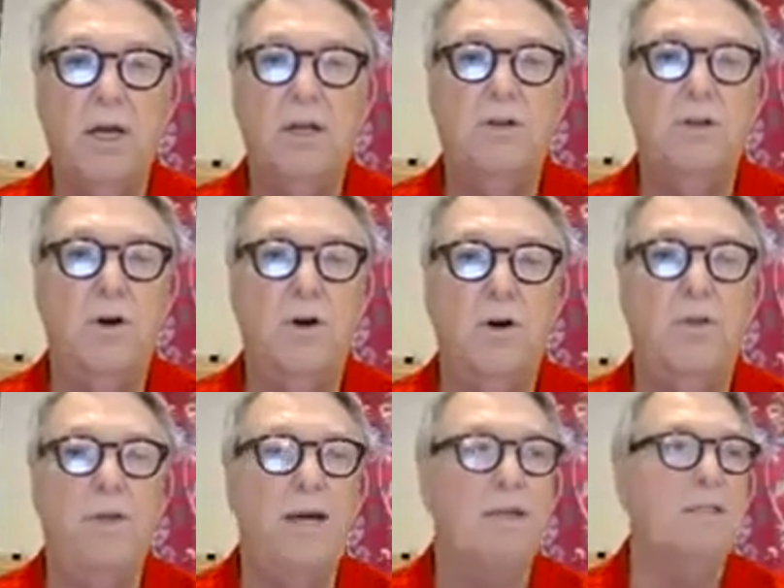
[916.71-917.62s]
So
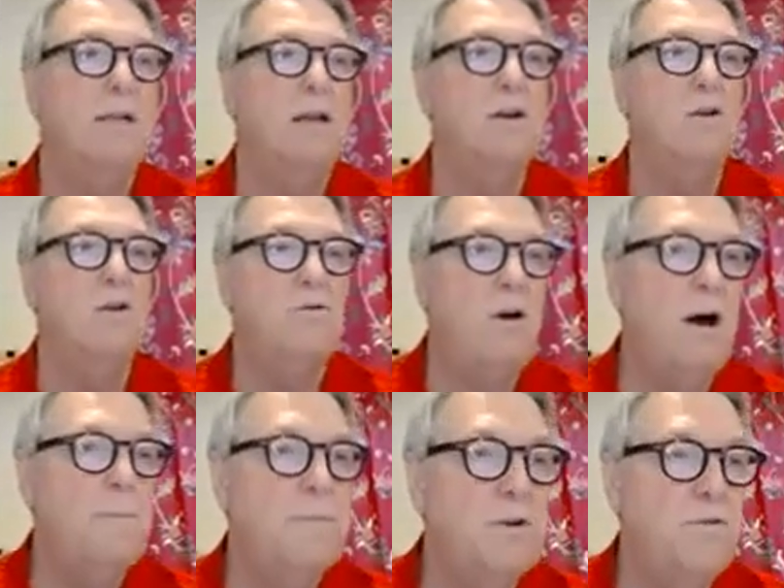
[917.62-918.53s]
that sudden
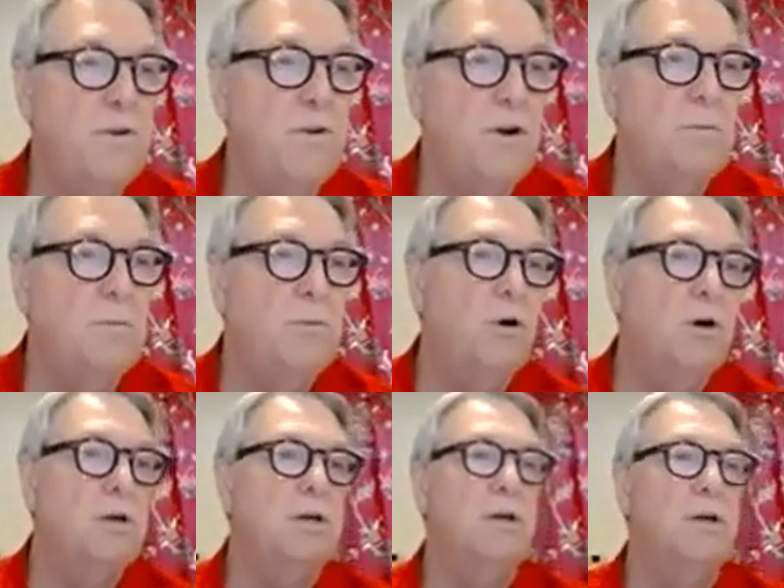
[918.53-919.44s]
drop is very
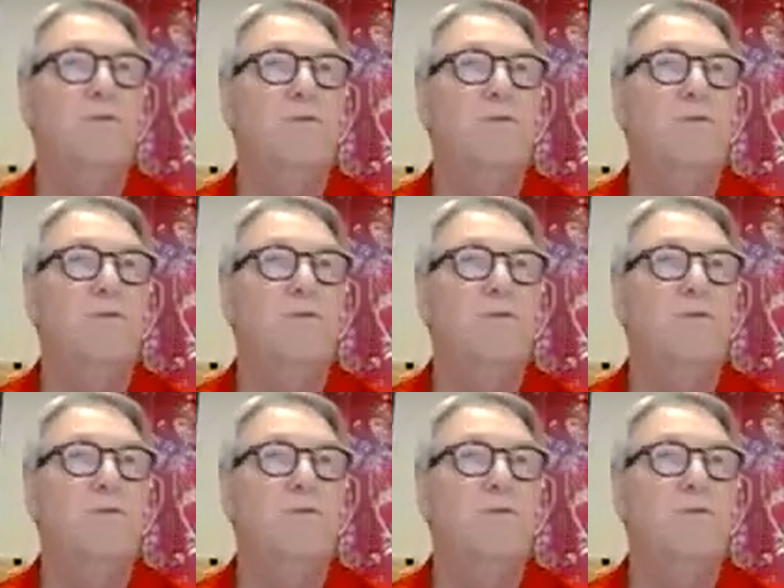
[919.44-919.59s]
important. And if you're